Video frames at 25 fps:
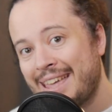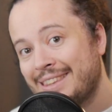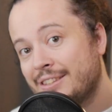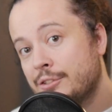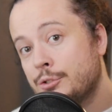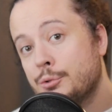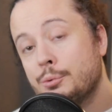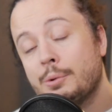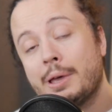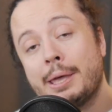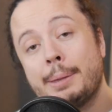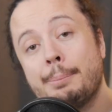
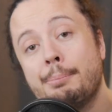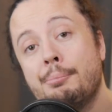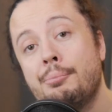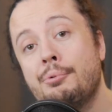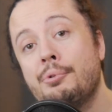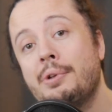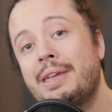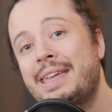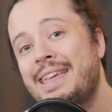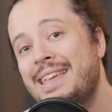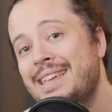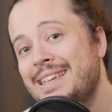to a
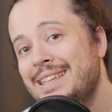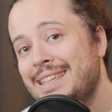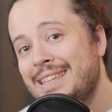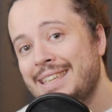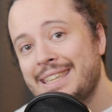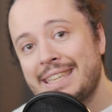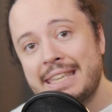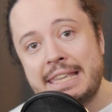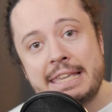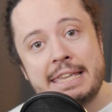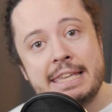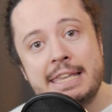
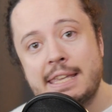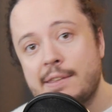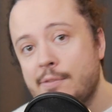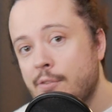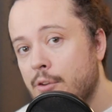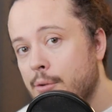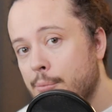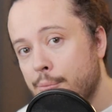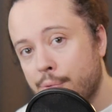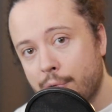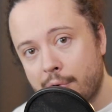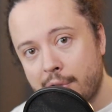
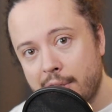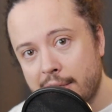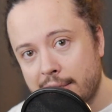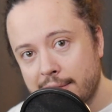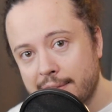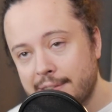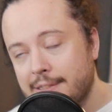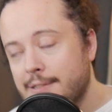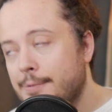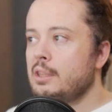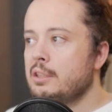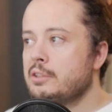break-even
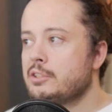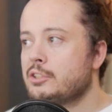price.